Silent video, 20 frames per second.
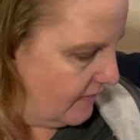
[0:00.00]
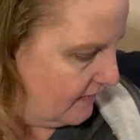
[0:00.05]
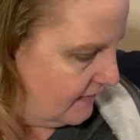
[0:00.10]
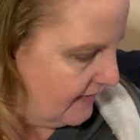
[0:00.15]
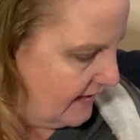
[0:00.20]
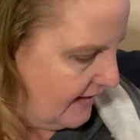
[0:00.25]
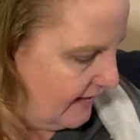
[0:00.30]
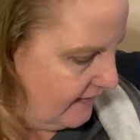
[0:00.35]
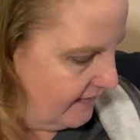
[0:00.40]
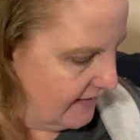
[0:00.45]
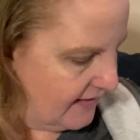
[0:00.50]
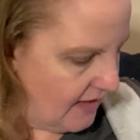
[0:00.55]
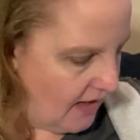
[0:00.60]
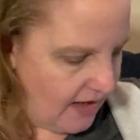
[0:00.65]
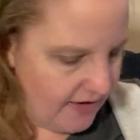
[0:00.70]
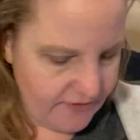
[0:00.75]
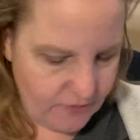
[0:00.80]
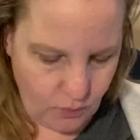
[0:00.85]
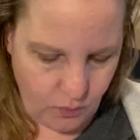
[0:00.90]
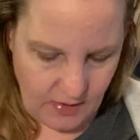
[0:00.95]
Then the
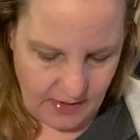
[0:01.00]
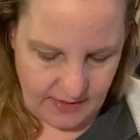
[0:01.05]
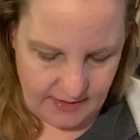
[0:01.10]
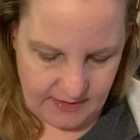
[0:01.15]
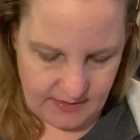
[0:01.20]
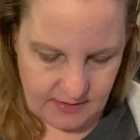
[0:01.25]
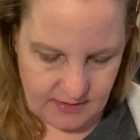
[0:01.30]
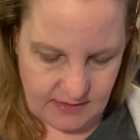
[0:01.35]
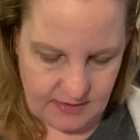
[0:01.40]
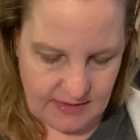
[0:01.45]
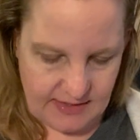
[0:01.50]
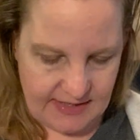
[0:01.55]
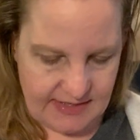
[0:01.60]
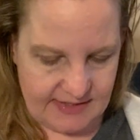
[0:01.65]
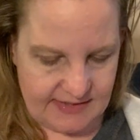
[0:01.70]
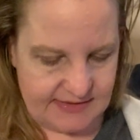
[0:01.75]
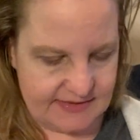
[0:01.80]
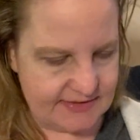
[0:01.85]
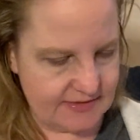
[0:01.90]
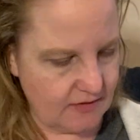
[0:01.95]
other one
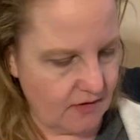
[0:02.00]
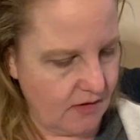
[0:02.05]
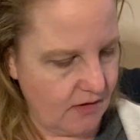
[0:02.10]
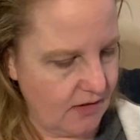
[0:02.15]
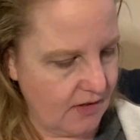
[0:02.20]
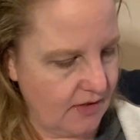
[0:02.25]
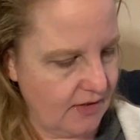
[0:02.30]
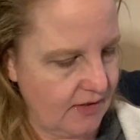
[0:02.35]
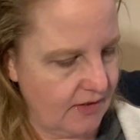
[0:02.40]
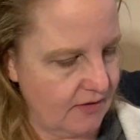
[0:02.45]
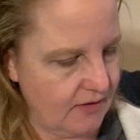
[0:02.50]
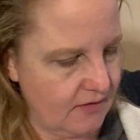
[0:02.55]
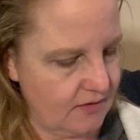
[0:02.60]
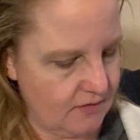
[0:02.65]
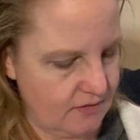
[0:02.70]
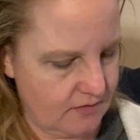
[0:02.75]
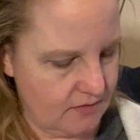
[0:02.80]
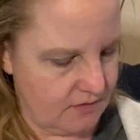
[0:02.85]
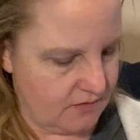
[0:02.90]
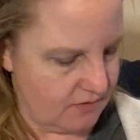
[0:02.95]
is on,